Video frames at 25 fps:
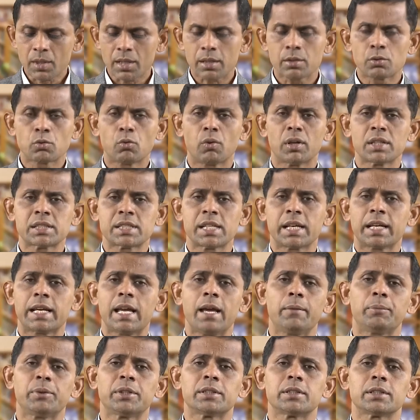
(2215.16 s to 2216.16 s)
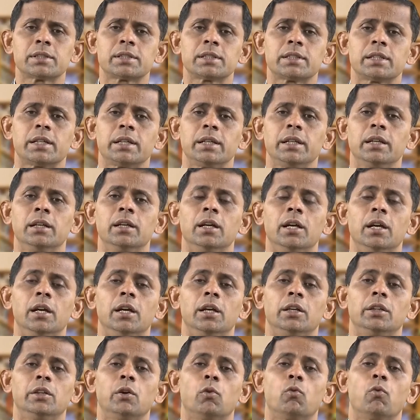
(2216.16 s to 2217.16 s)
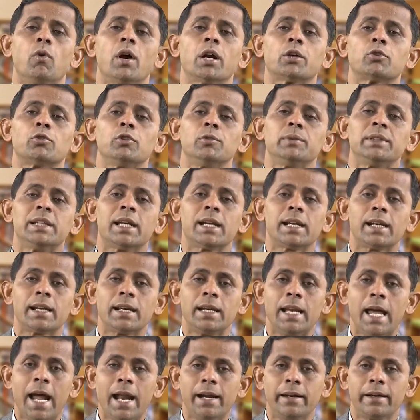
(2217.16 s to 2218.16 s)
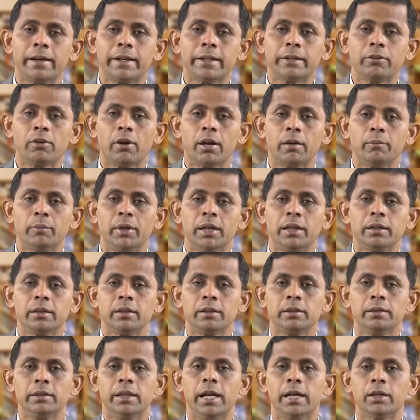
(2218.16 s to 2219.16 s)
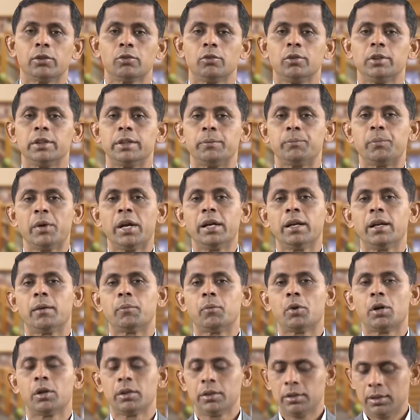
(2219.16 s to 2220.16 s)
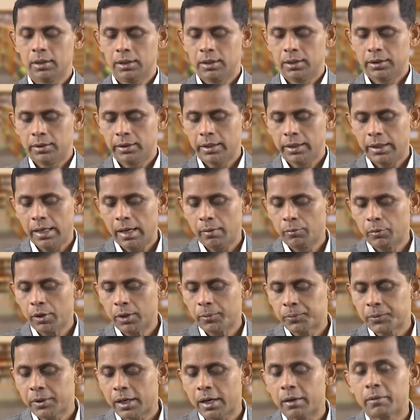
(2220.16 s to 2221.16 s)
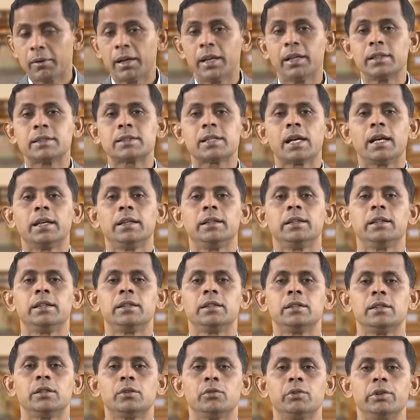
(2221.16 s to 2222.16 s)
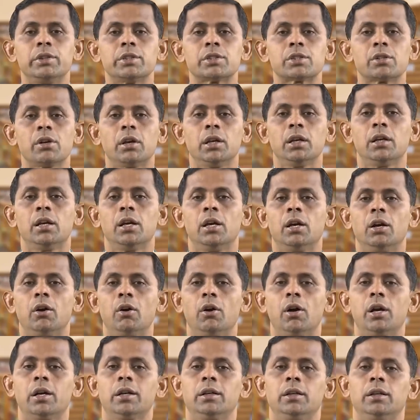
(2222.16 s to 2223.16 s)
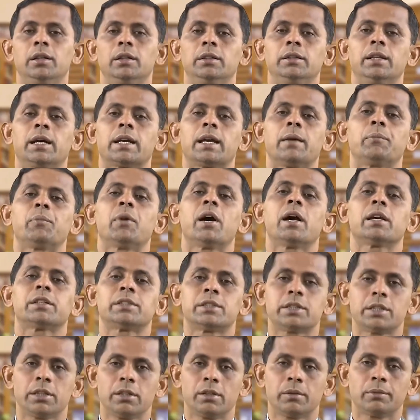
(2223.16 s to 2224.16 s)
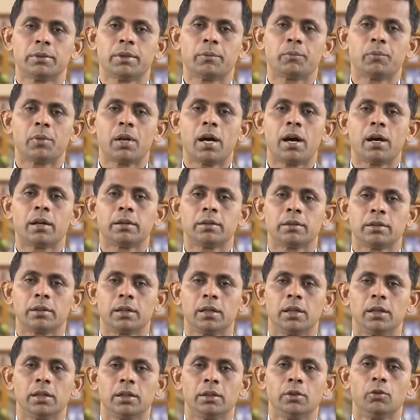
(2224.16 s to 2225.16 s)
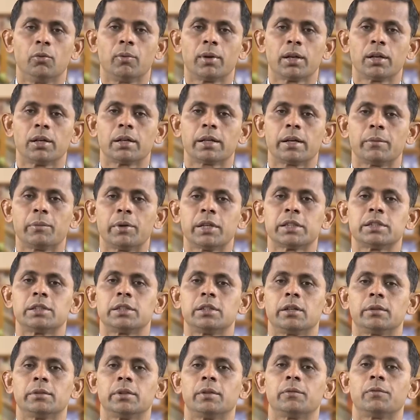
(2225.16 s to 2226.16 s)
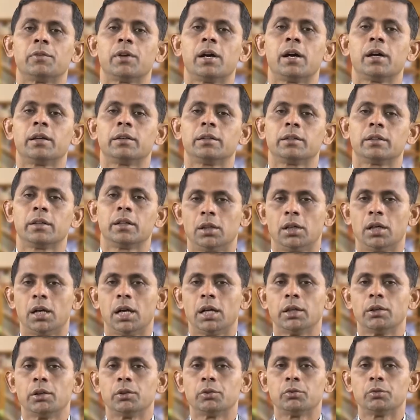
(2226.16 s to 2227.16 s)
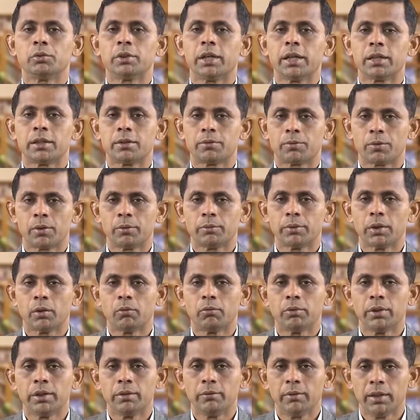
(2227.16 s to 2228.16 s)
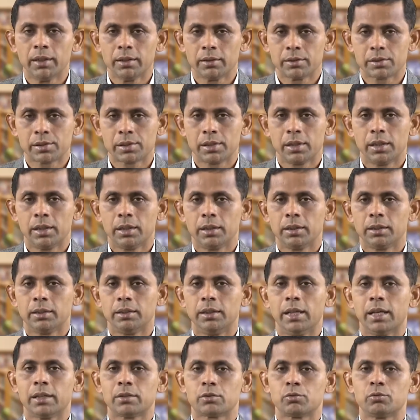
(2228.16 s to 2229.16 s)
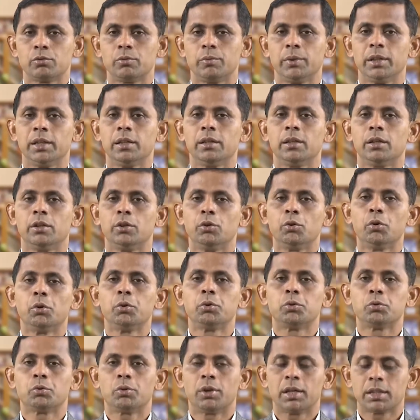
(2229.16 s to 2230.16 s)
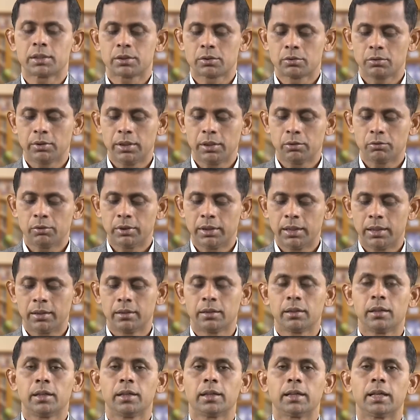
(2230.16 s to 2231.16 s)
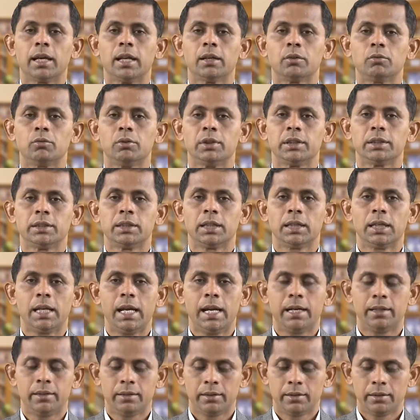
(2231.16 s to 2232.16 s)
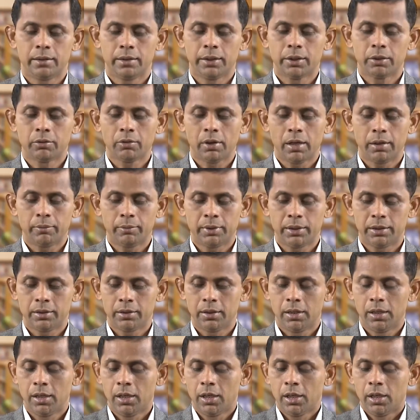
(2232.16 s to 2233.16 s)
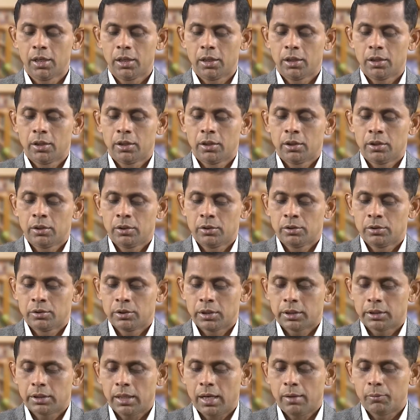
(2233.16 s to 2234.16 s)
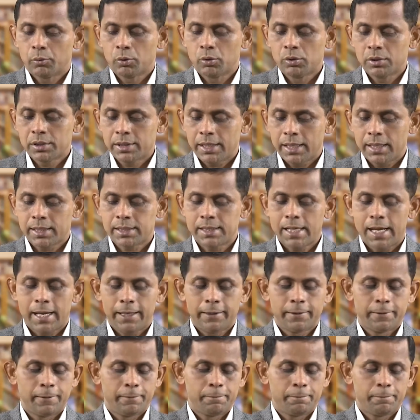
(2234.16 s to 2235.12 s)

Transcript: So, once the gap is necessary, the what will be the land requirement, that will depend upon the number turbines I need to install or the capacity of the plant, the overall capacity of the plant I want to get from the windmills, that should be known to us, so that we can calculate the land requirement. So, a thumb rule says that